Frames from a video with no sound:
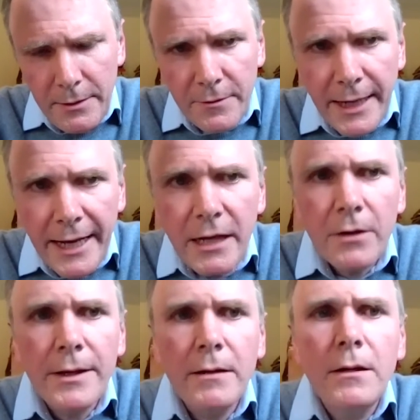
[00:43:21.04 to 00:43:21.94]
There's a
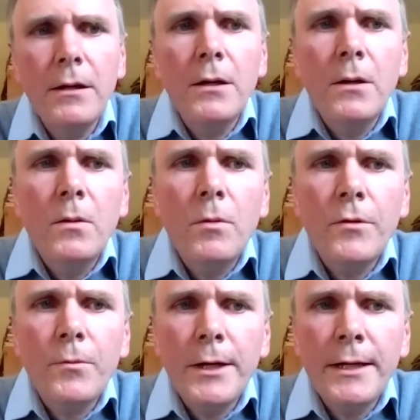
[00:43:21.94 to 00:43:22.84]
danger here
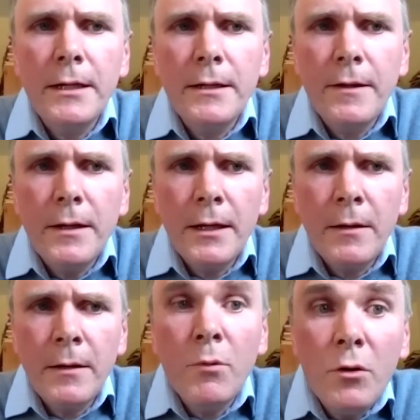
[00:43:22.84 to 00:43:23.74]
once we
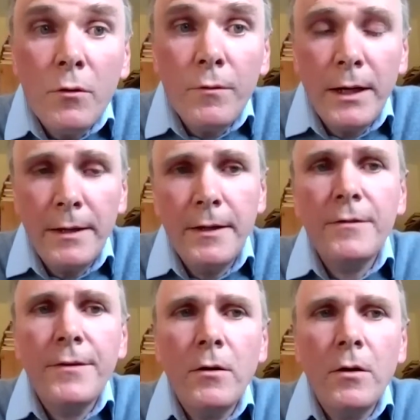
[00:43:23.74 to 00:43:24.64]
move
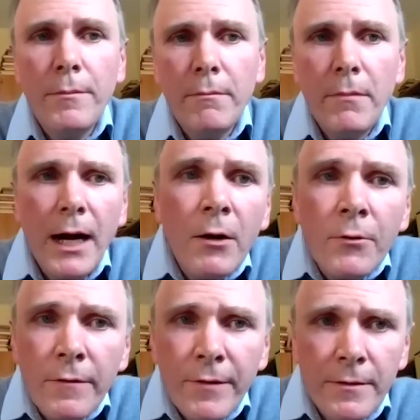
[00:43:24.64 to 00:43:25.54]
this term
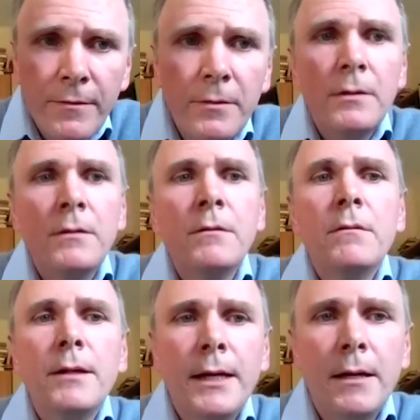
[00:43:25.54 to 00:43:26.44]
out of its
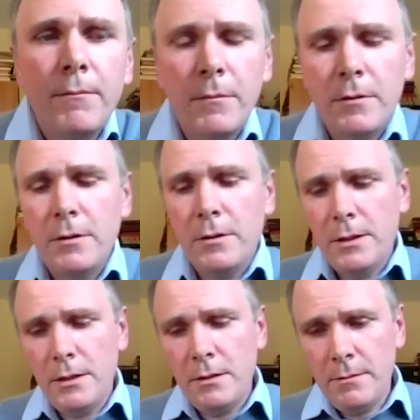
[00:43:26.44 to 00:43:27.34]

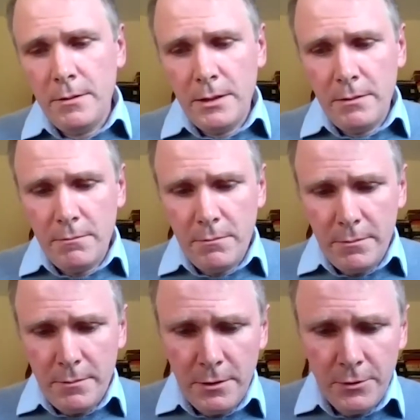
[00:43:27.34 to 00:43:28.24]

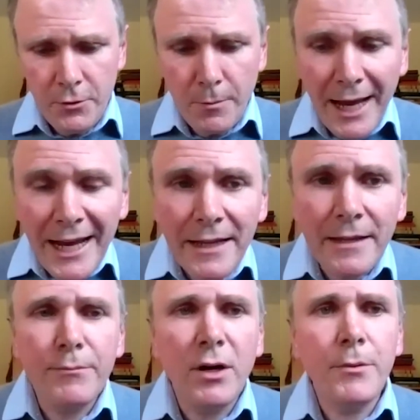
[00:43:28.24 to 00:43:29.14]
domain,
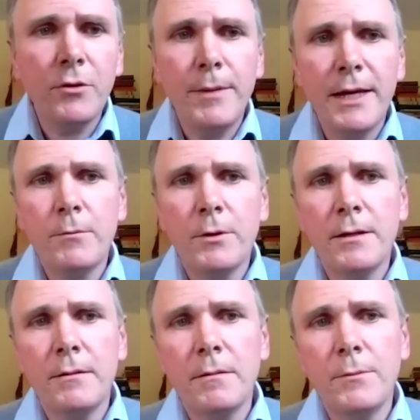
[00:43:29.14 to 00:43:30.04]
its proper domain
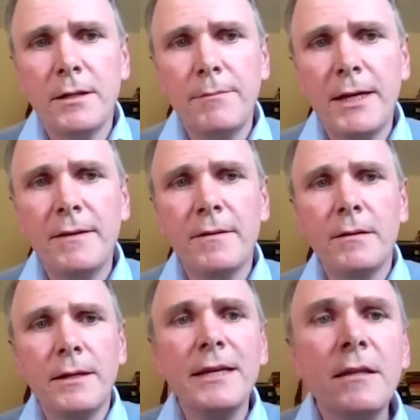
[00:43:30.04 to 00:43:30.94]
within
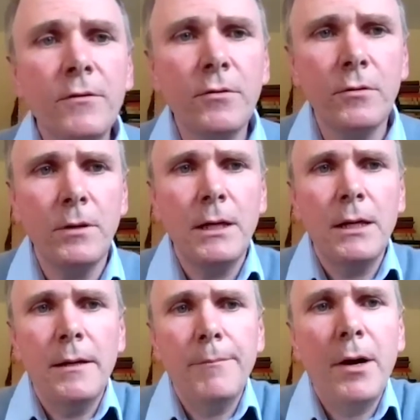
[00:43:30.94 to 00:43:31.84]
medicine, into
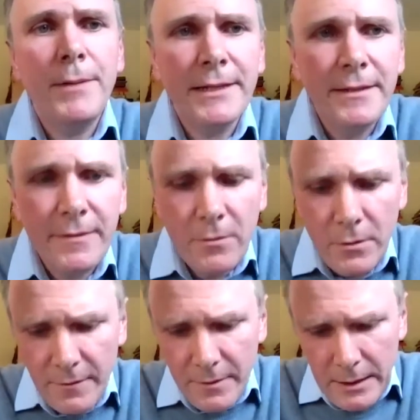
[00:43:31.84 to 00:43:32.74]
public
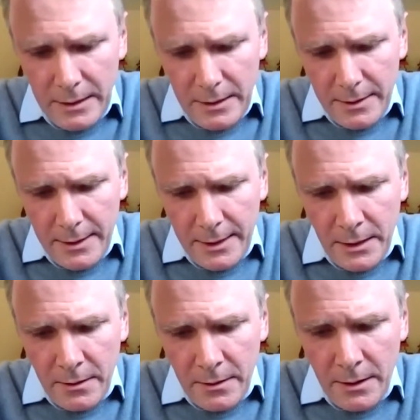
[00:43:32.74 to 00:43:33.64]
discourse,
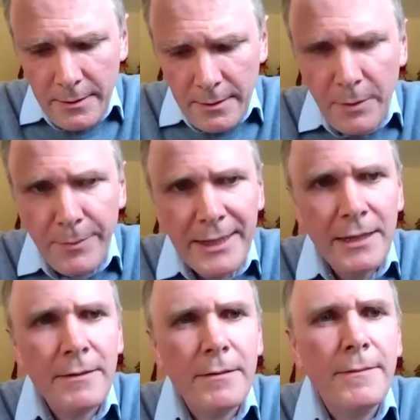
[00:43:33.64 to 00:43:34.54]
that we
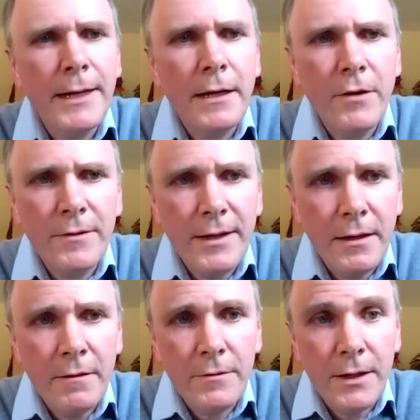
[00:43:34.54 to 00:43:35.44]
begin to think of
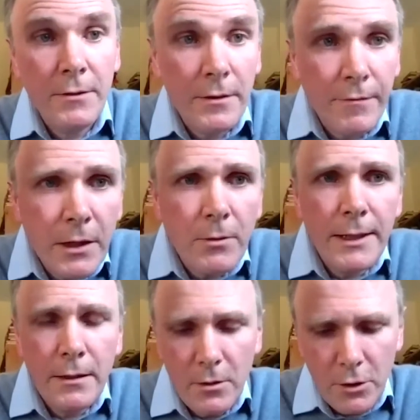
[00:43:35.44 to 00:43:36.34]
ourselves either
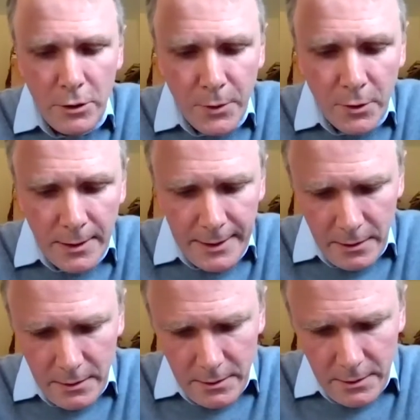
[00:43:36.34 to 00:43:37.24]
individually or
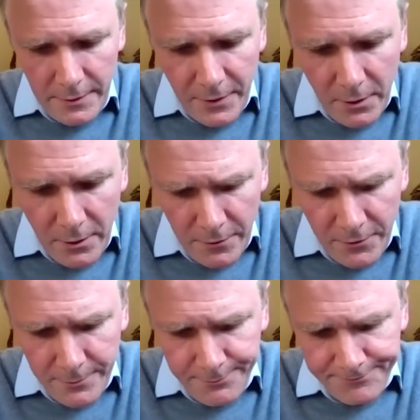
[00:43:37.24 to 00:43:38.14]
communally as
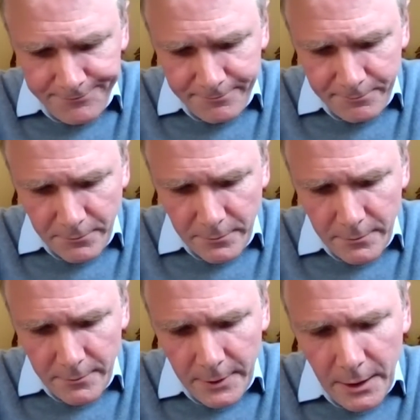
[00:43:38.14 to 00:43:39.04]
herds.
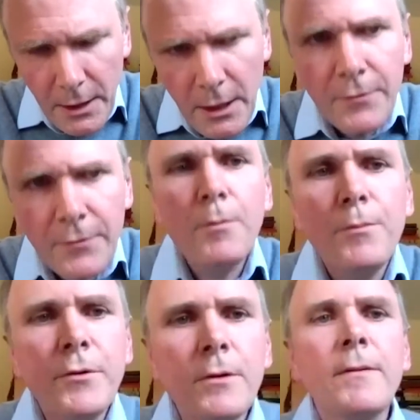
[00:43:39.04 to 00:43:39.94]
So
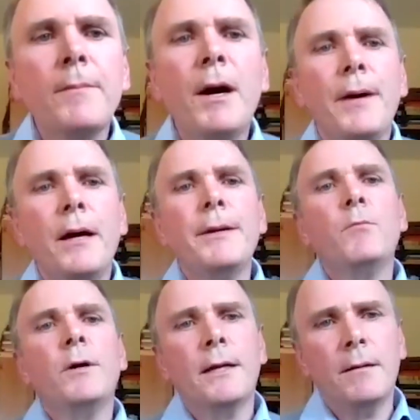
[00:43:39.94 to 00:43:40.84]
to sum up, I
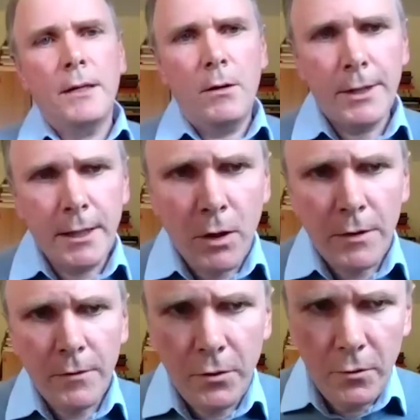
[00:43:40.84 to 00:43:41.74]
mean, what I
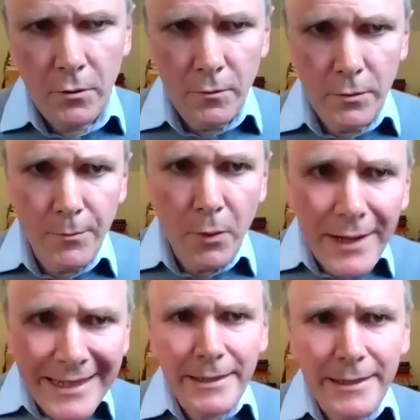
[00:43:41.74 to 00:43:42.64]
want to
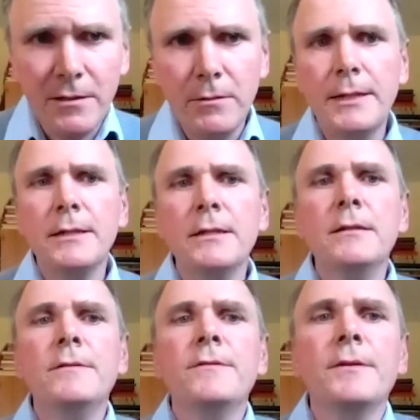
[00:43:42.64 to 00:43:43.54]
point here
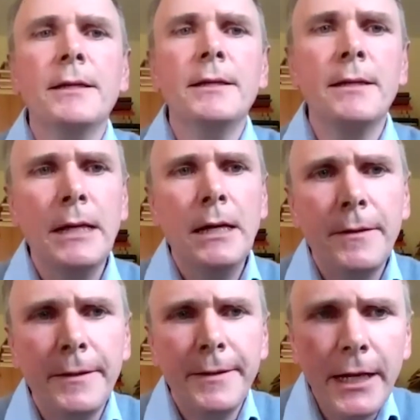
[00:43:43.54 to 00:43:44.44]
is the
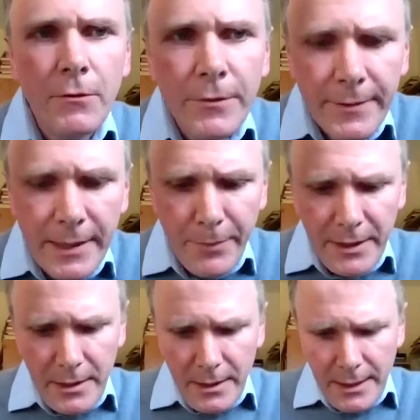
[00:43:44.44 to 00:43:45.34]
dangerous
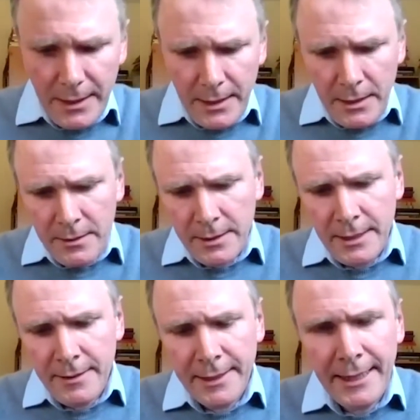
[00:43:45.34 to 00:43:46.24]
slippage that
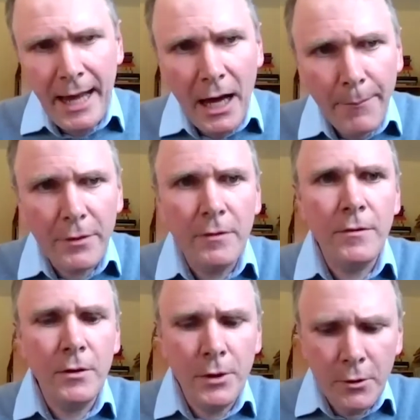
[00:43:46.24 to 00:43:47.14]
I think
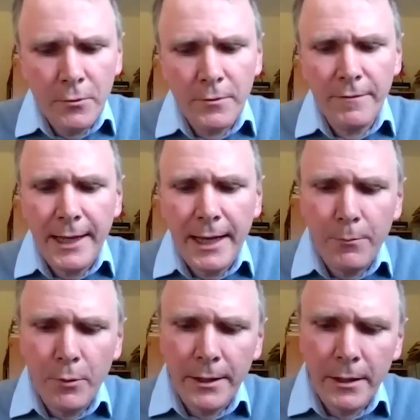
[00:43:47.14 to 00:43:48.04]
happens in the use of
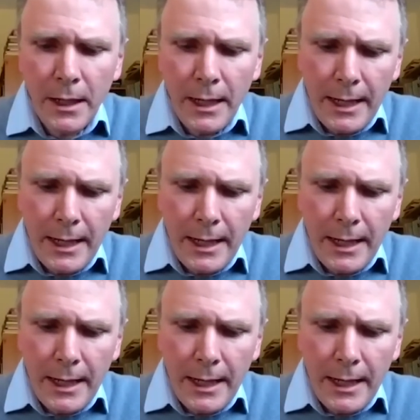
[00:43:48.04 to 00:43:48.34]
language,